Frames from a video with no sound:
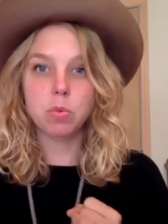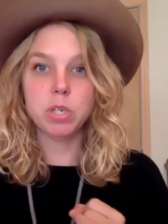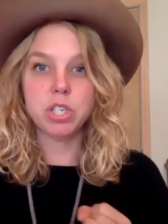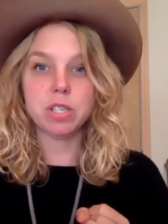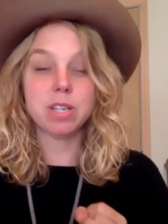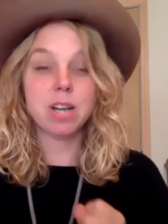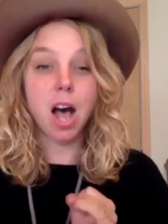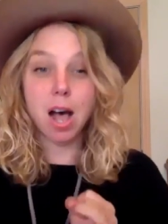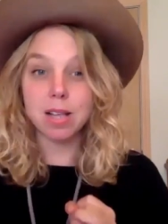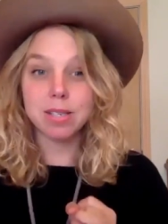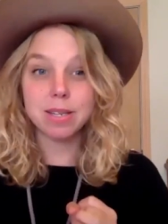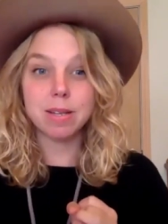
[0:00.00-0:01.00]
which is an
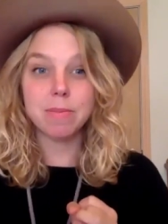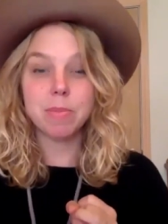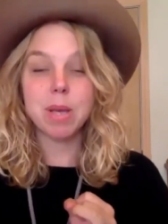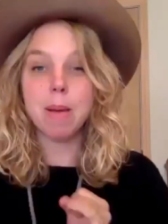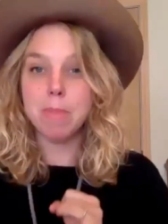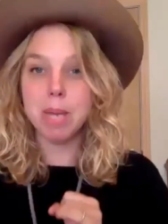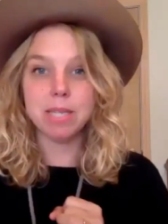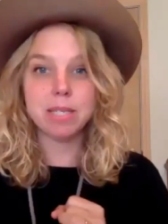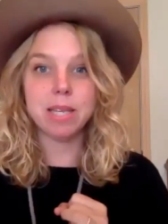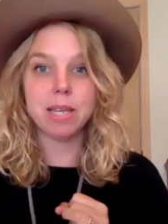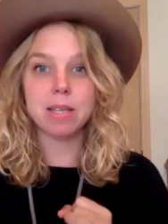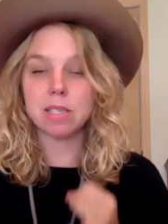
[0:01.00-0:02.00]
awesome,
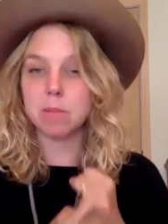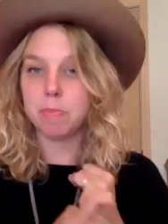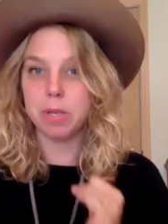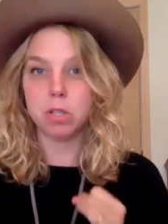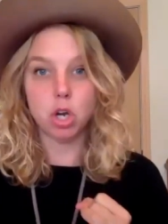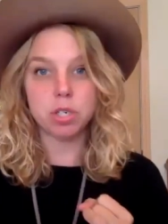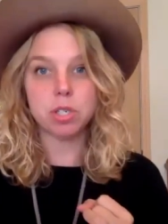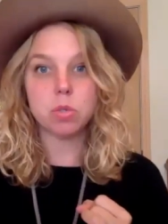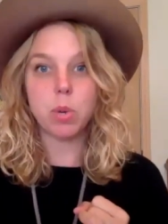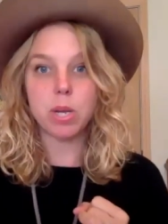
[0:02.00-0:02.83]
amazing, it's the largest